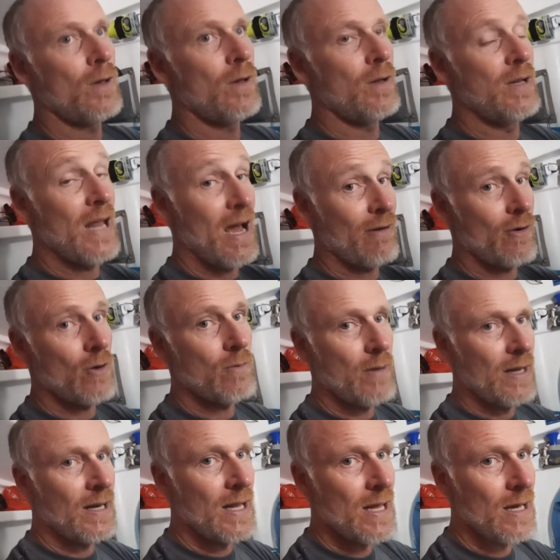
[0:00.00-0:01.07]
narrow
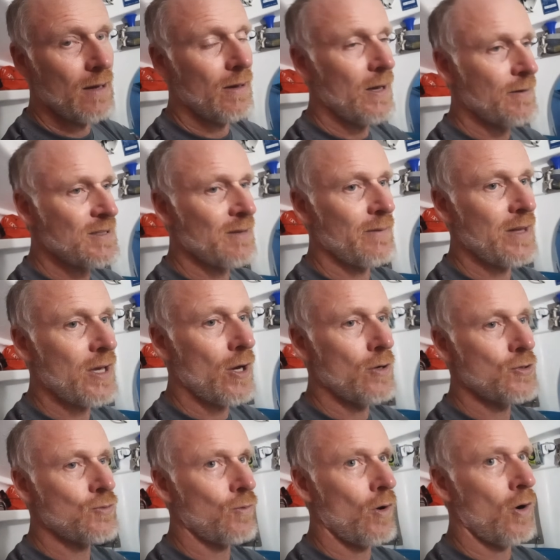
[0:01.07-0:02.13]
in here. If something
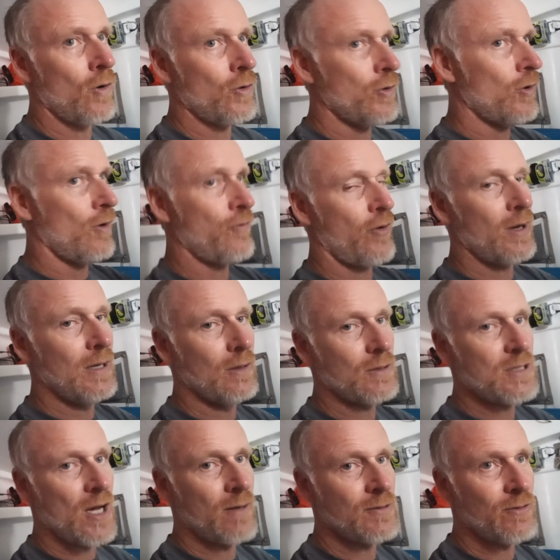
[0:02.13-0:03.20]
goes wrong, you've got very little
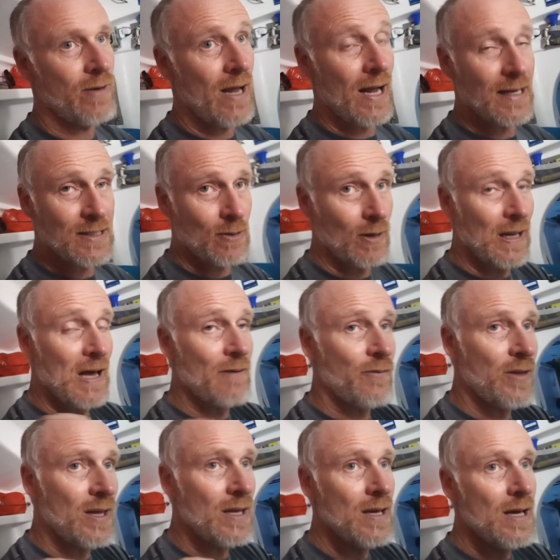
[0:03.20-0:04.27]
time to react. So I'll have
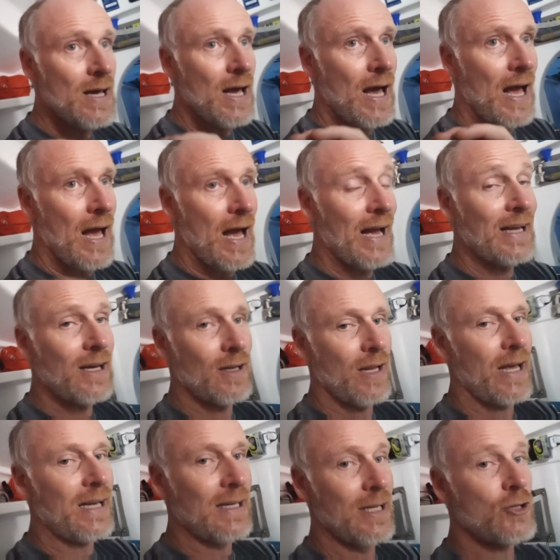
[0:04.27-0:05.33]
the anchor
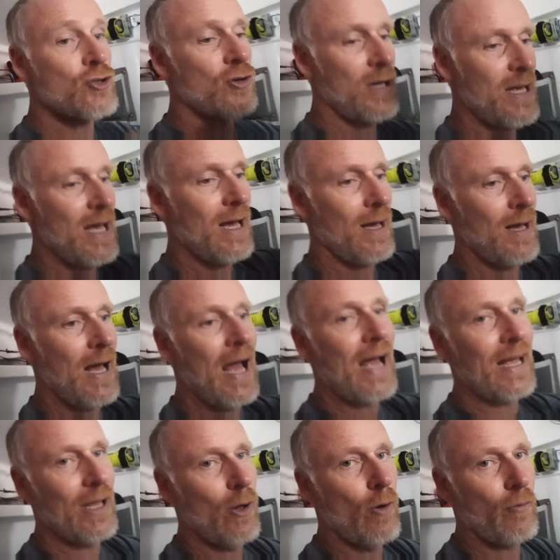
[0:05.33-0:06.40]
like literally
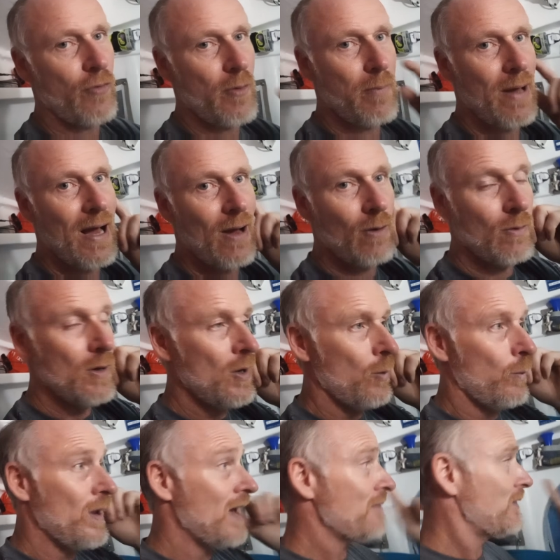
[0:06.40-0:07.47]
hanging off the bow.
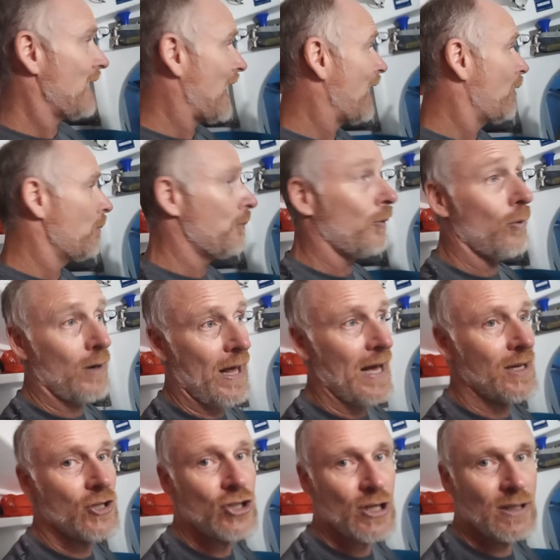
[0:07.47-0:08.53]
We have an outboard
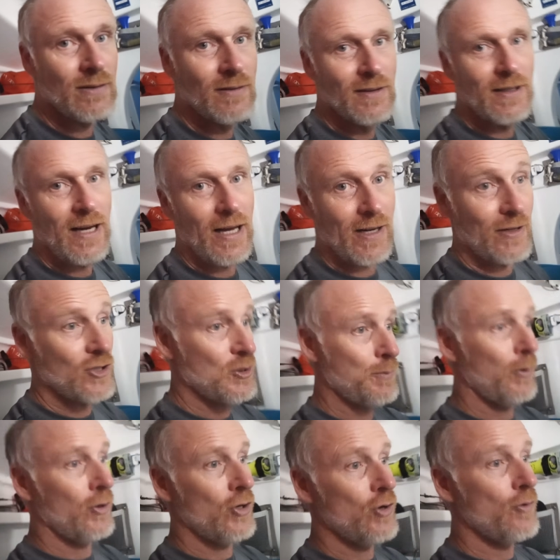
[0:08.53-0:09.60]
engine, and I just
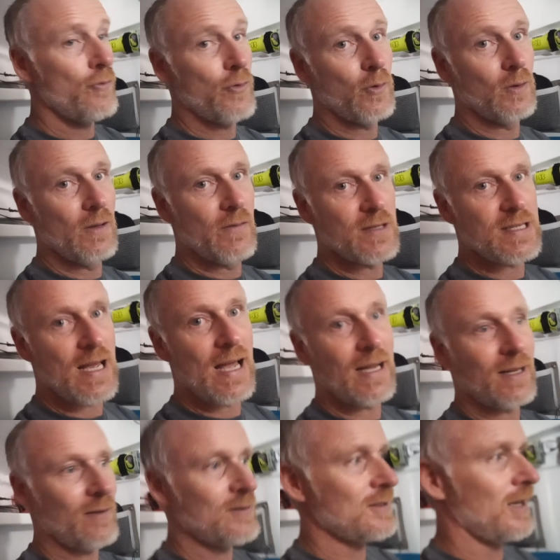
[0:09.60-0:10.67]
put new fuel in the tank
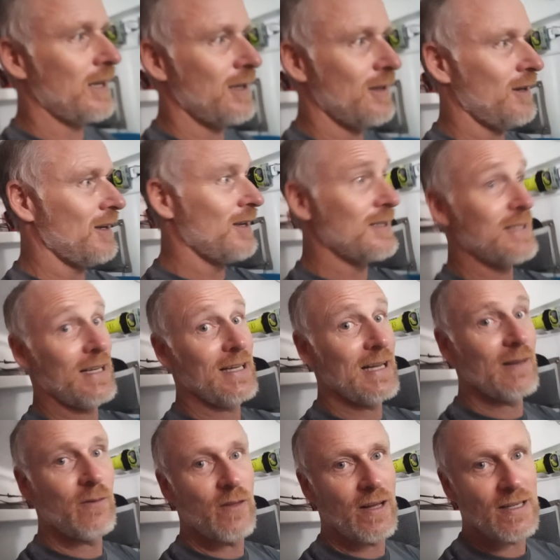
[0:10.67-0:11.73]
because like a
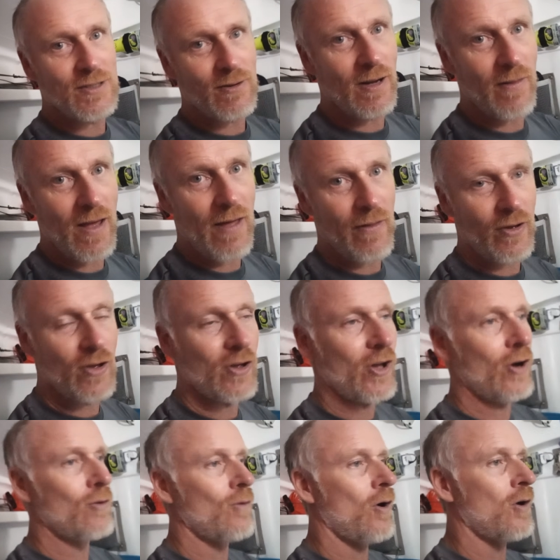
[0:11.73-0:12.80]
zillion things right there that could
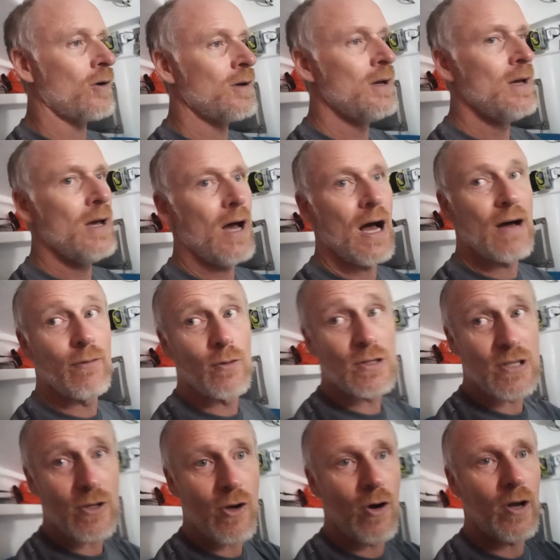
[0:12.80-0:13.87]
go wrong. I've
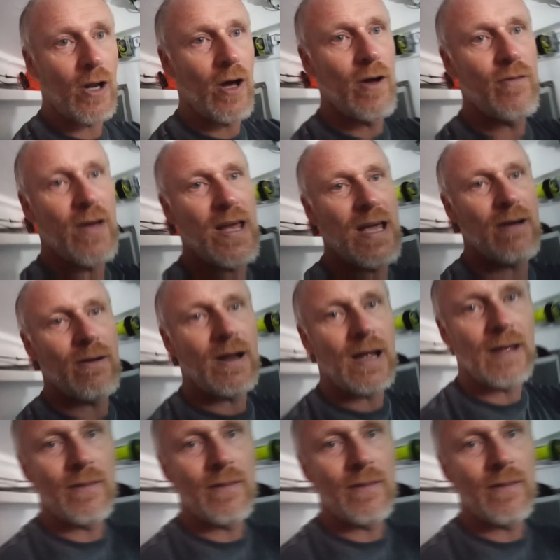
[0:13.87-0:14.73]
also got over here in